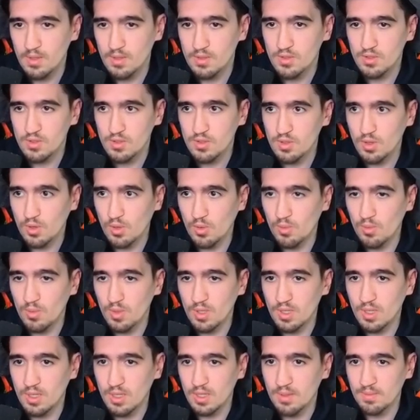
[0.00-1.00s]
So,
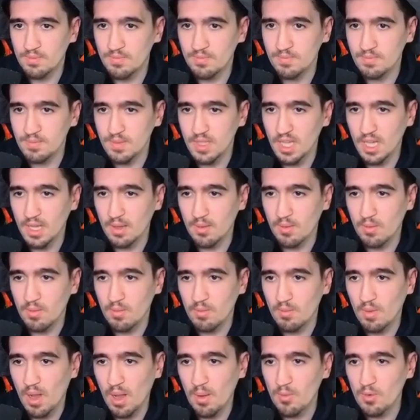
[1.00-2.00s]
um, yeah.
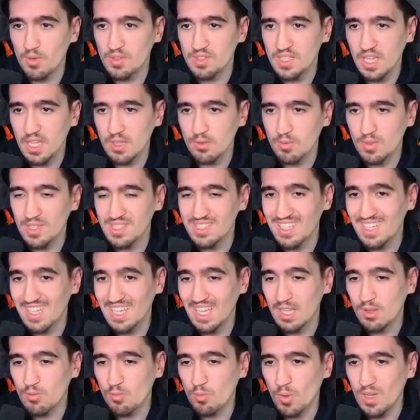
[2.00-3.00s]
I'm gonna start
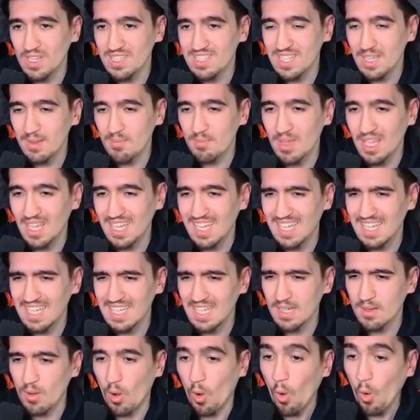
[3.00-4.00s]
risking it once I make a
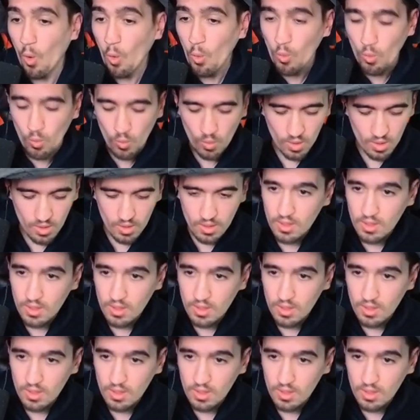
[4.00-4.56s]
little... Oh!